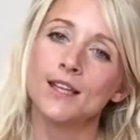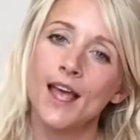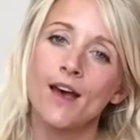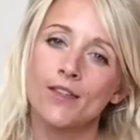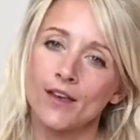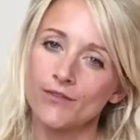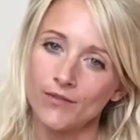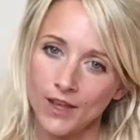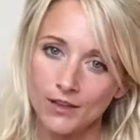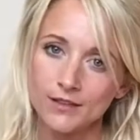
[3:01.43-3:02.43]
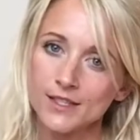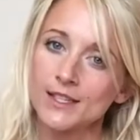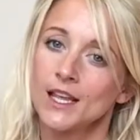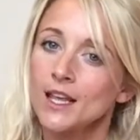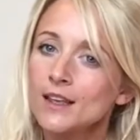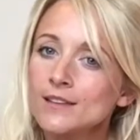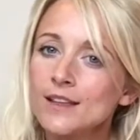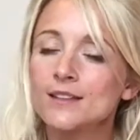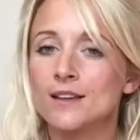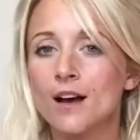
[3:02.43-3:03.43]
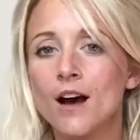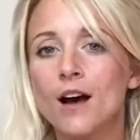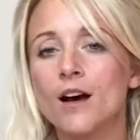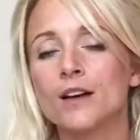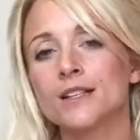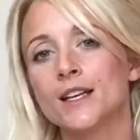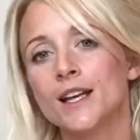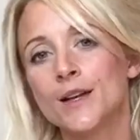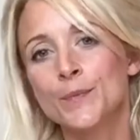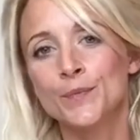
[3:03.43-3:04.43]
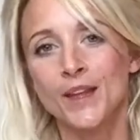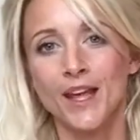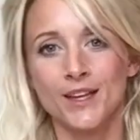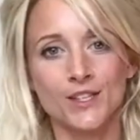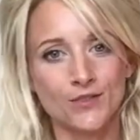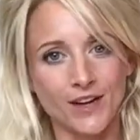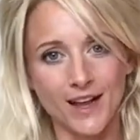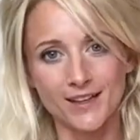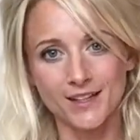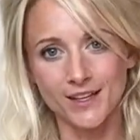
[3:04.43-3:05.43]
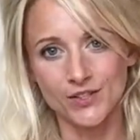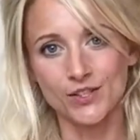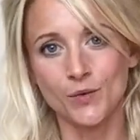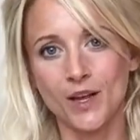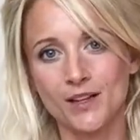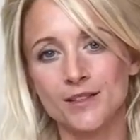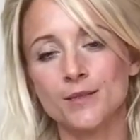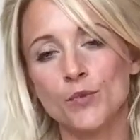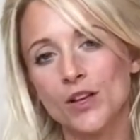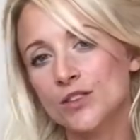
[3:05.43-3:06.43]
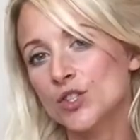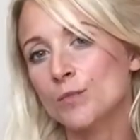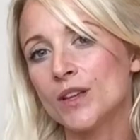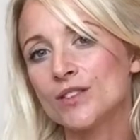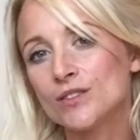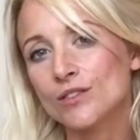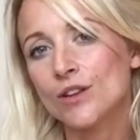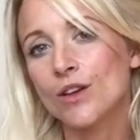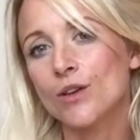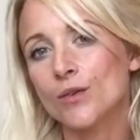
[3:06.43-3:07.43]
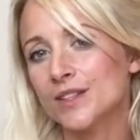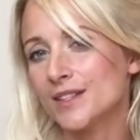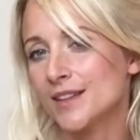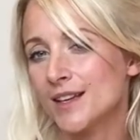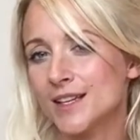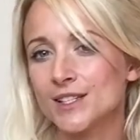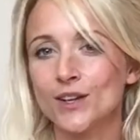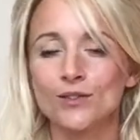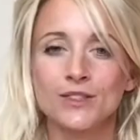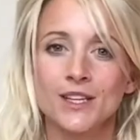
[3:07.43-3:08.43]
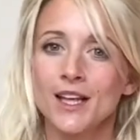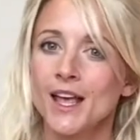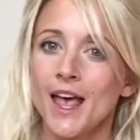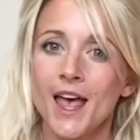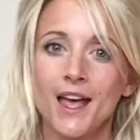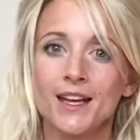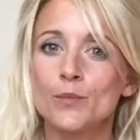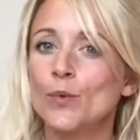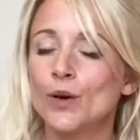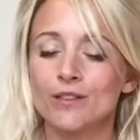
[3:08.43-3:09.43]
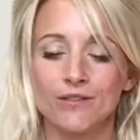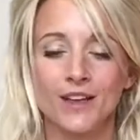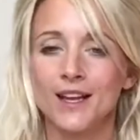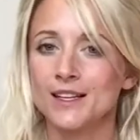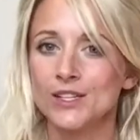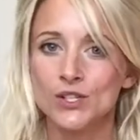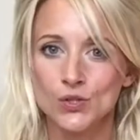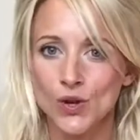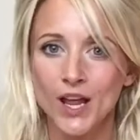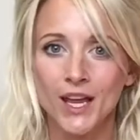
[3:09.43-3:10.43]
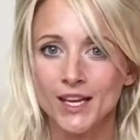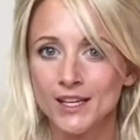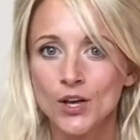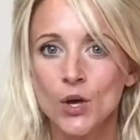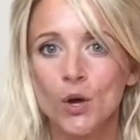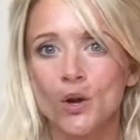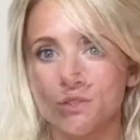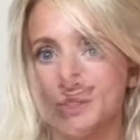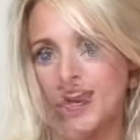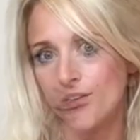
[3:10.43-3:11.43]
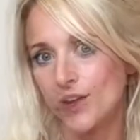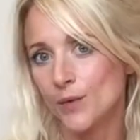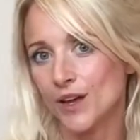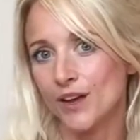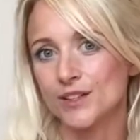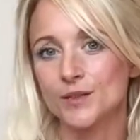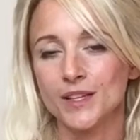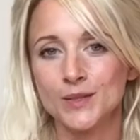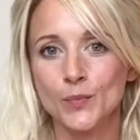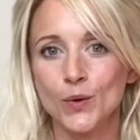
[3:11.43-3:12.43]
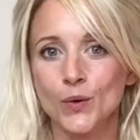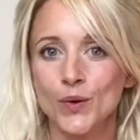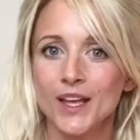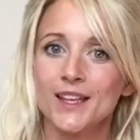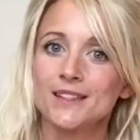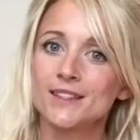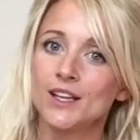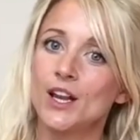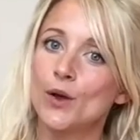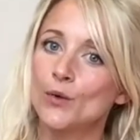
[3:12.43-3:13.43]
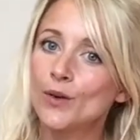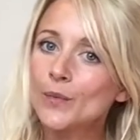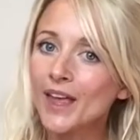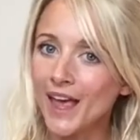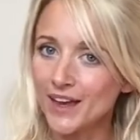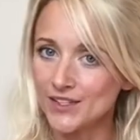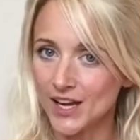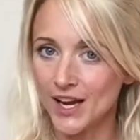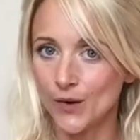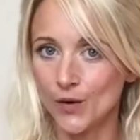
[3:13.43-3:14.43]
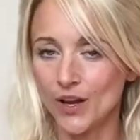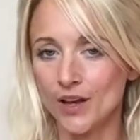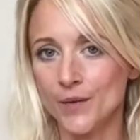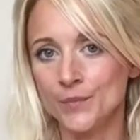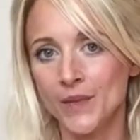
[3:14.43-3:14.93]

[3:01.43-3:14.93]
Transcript: see how that feels. Is it easy? Is it hard? And just relax into it. The breath should be slow and steady. Don't at any point feel any strain. On this area we're going to explore is the lower rib cage area.